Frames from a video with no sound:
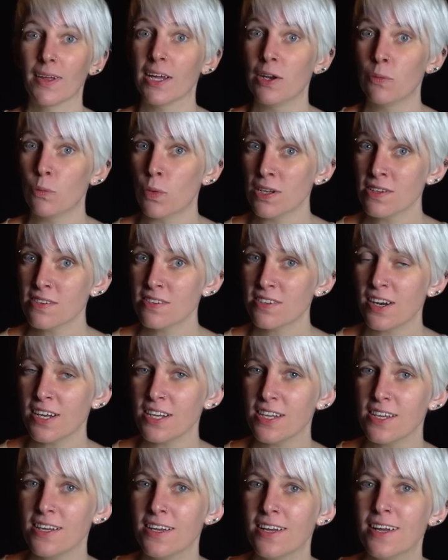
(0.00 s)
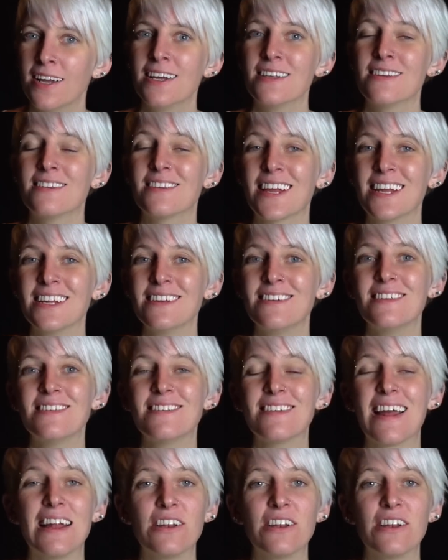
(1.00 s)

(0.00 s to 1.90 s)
In one study, scientists